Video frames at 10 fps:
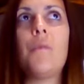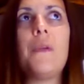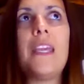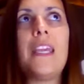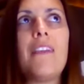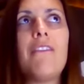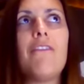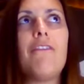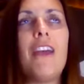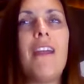be
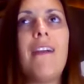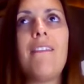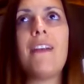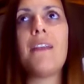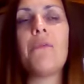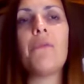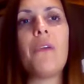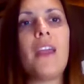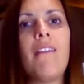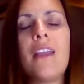very,
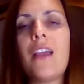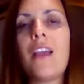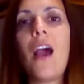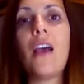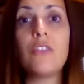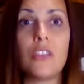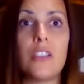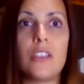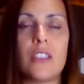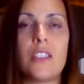very
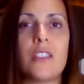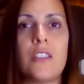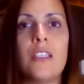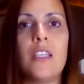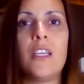conscious